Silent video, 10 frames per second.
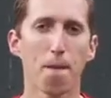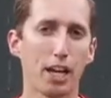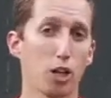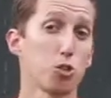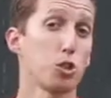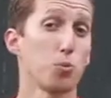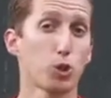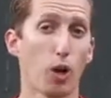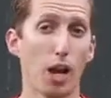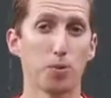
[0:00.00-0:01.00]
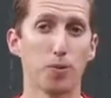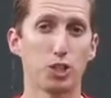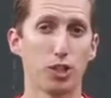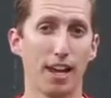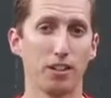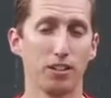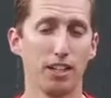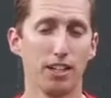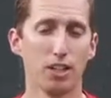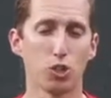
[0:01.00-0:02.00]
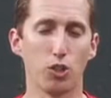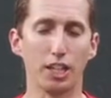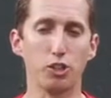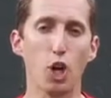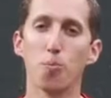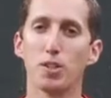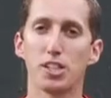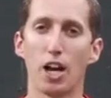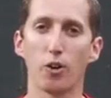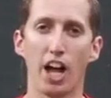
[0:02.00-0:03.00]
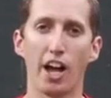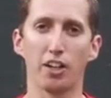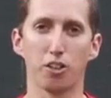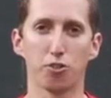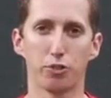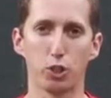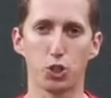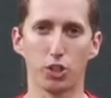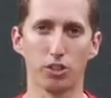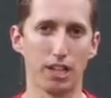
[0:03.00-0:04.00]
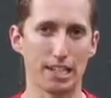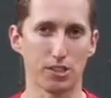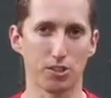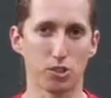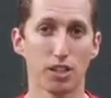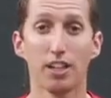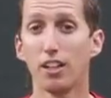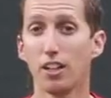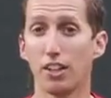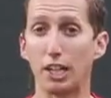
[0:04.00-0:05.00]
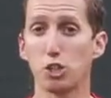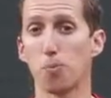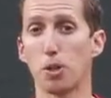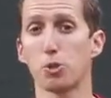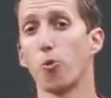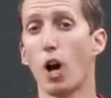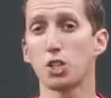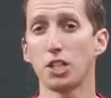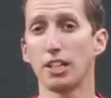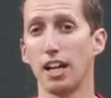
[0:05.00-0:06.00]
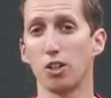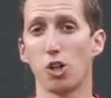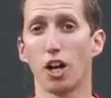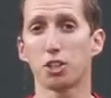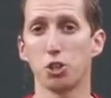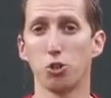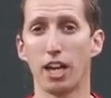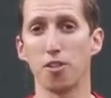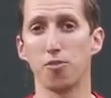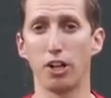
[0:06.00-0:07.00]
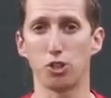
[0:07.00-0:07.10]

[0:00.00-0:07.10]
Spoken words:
And also subscribe to my channel so that you don't miss out on future lessons. Thank you so much for watching, and I'll talk to you again very